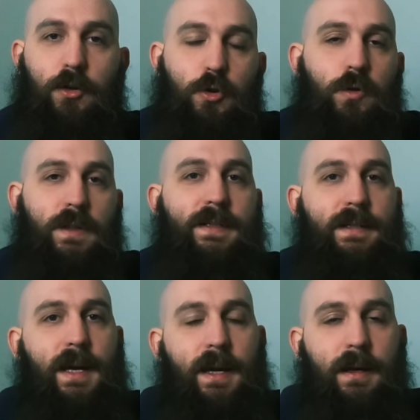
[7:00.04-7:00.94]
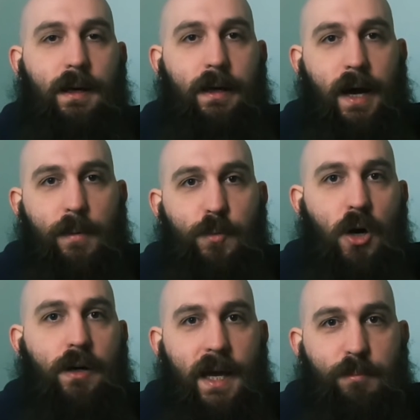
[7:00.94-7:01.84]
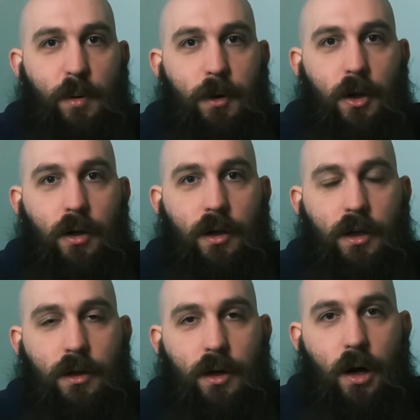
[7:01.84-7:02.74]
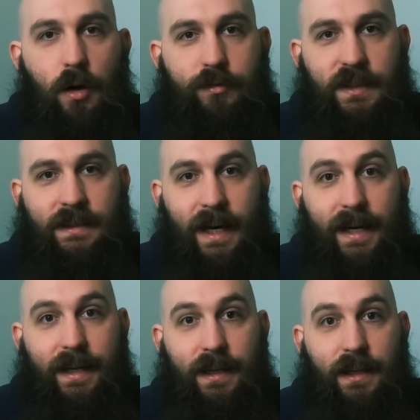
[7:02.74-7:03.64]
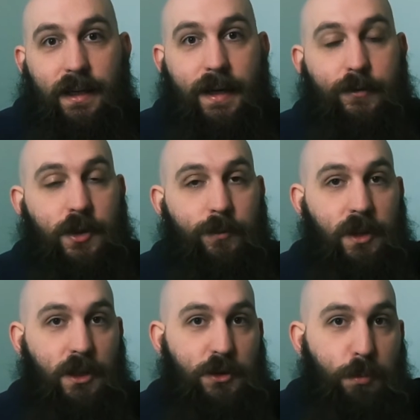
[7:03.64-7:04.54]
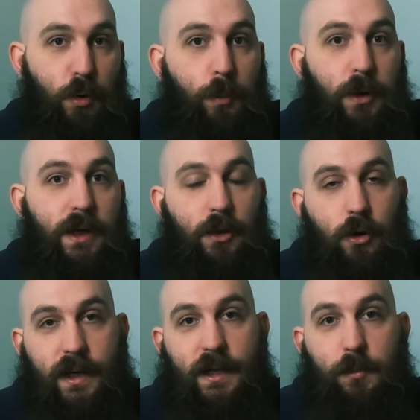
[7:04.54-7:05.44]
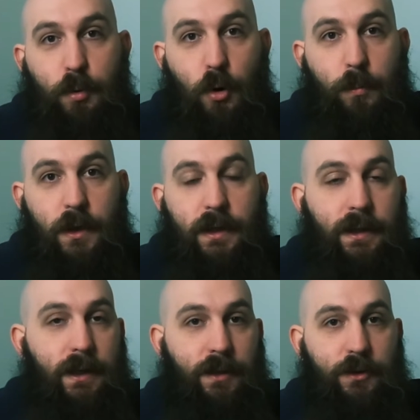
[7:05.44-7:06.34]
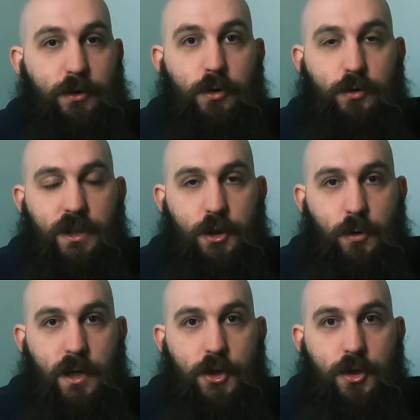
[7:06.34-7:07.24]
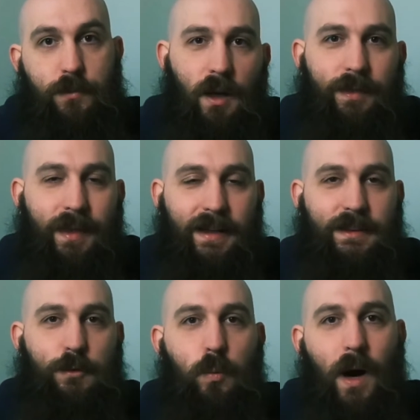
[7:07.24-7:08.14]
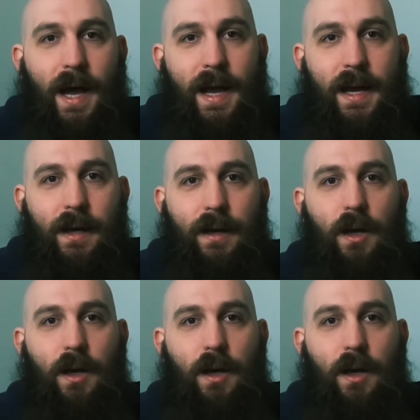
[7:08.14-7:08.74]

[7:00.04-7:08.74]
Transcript: To this day, I'm not capable of deciding if something is appropriate or inappropriate in a new situation. That is why